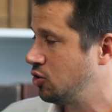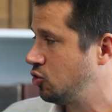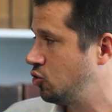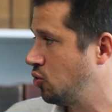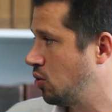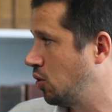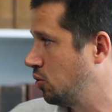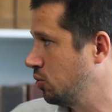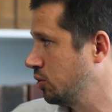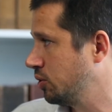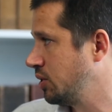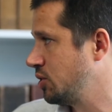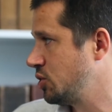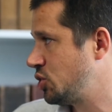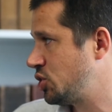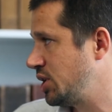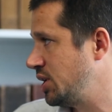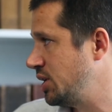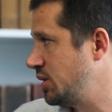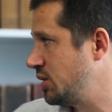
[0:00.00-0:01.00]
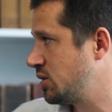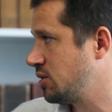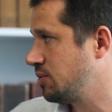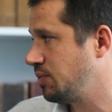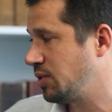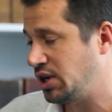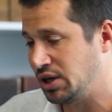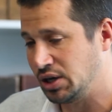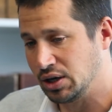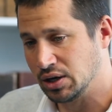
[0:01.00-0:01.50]
to hold shares
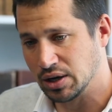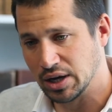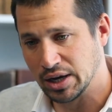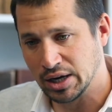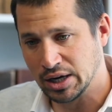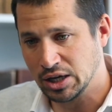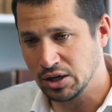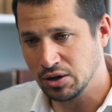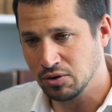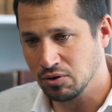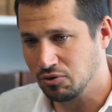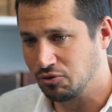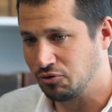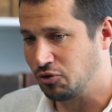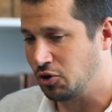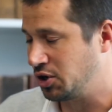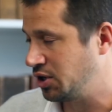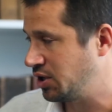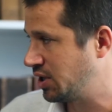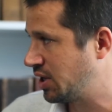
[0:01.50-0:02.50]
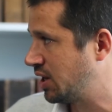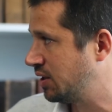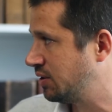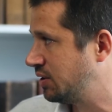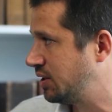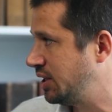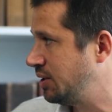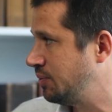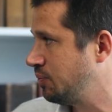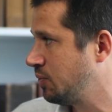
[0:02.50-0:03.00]
in any foreign
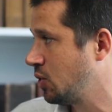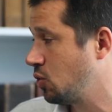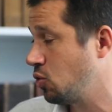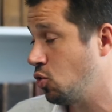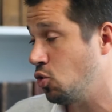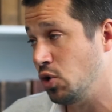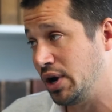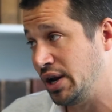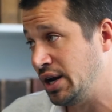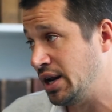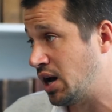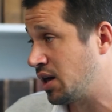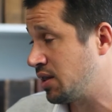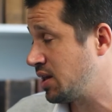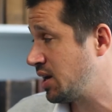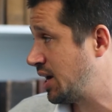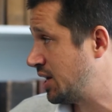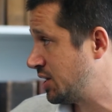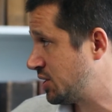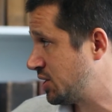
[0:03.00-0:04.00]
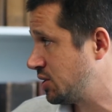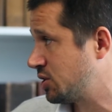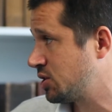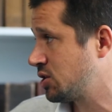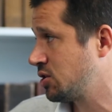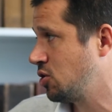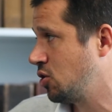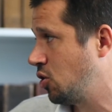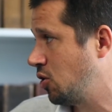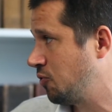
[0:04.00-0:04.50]
country or any other
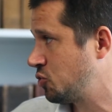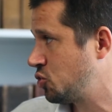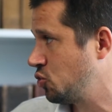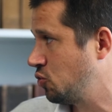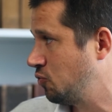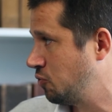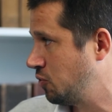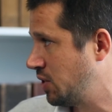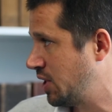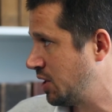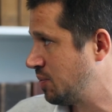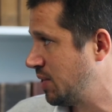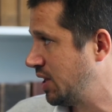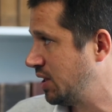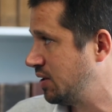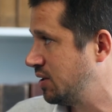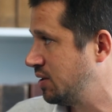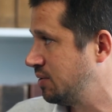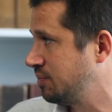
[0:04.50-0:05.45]
assets offshore for that matter.